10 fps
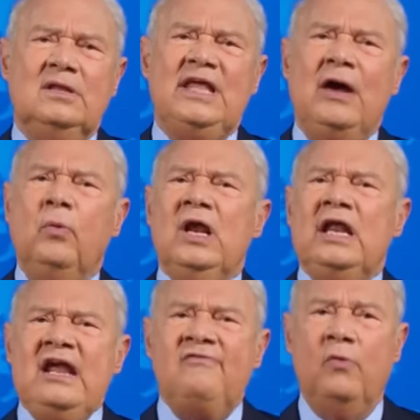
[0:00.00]
that
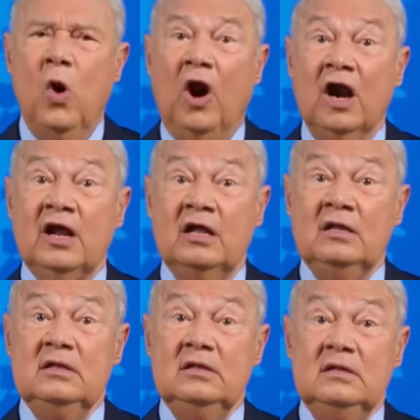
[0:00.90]
relief work
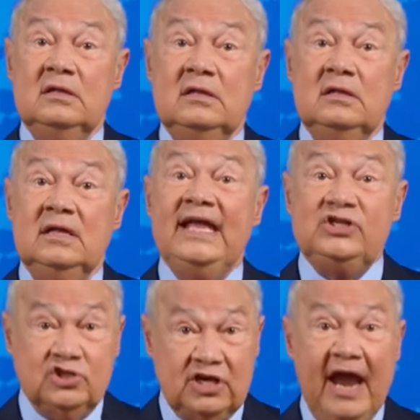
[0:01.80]

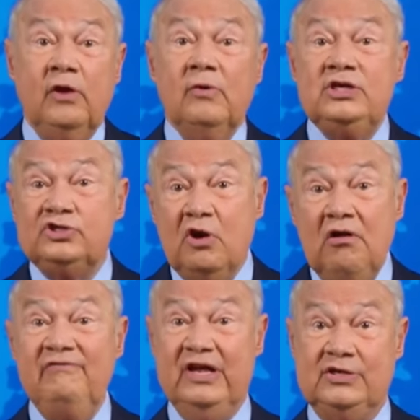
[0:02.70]
is sacred
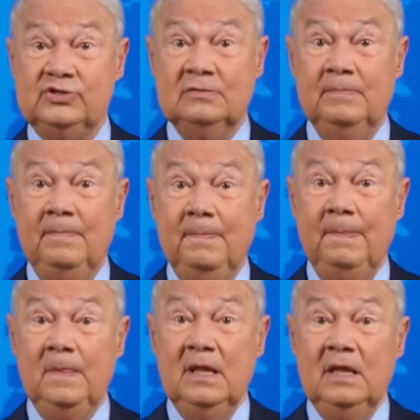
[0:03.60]
service.
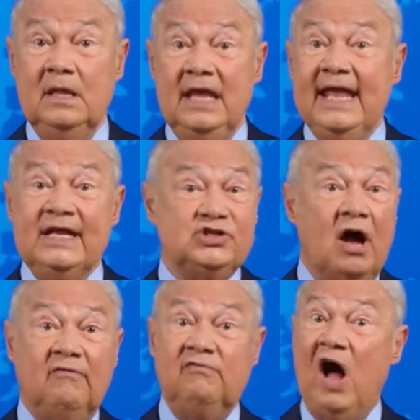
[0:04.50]
It is
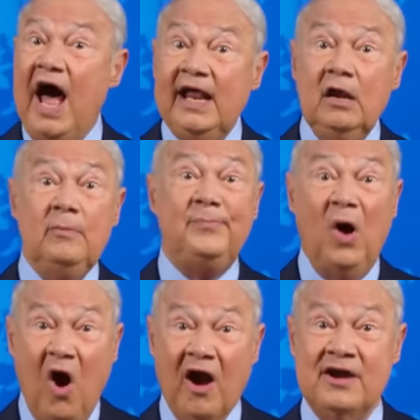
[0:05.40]
a vital
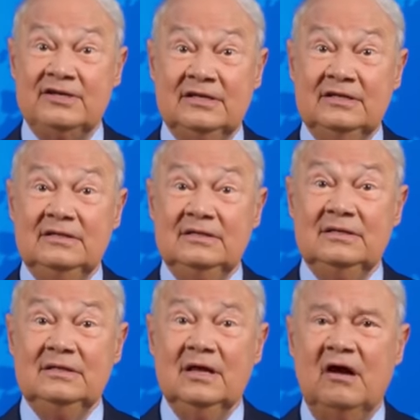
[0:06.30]
part
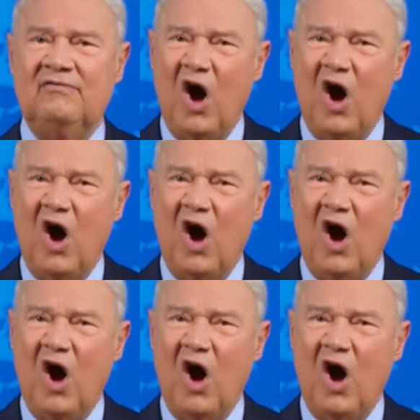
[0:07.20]
of